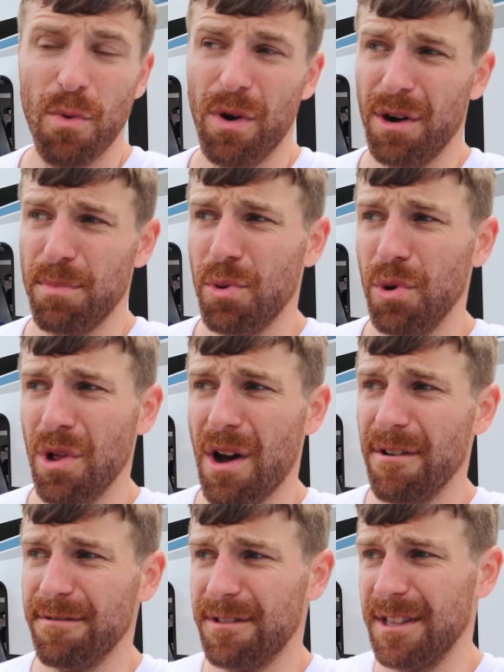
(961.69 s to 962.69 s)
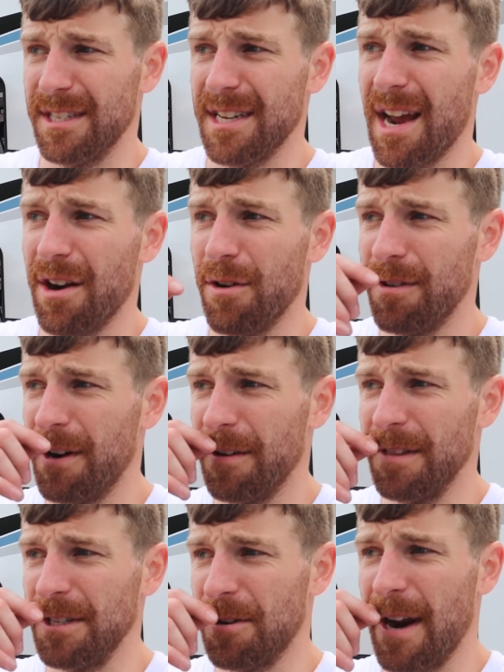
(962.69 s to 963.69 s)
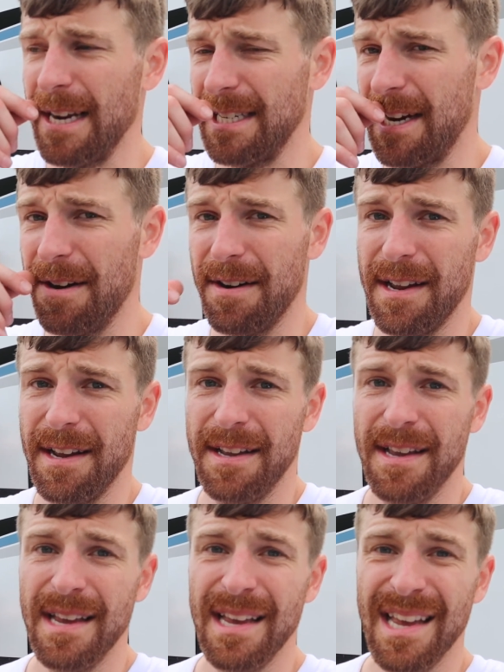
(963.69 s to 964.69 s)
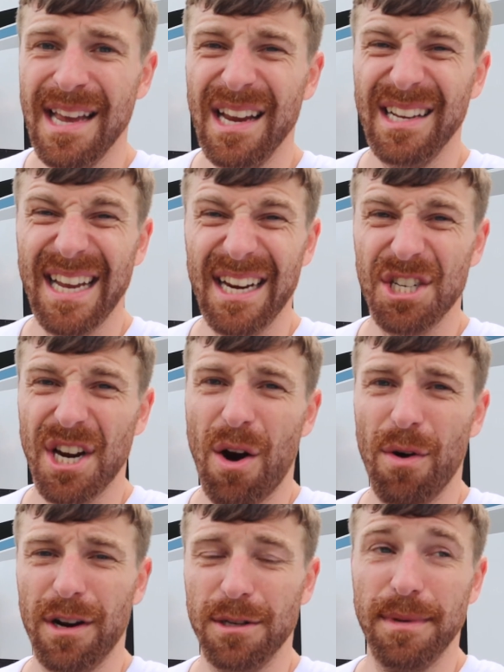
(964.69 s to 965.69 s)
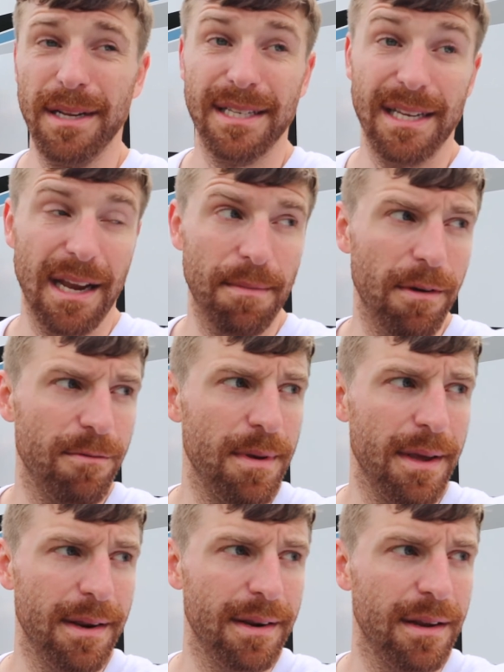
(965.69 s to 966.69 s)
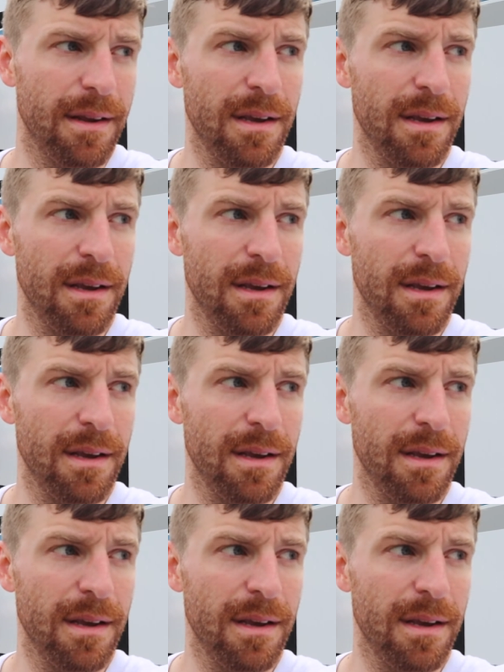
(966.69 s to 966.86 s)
We're gonna pull off to the side over here in this grassy area, take a shower because me and Sam have been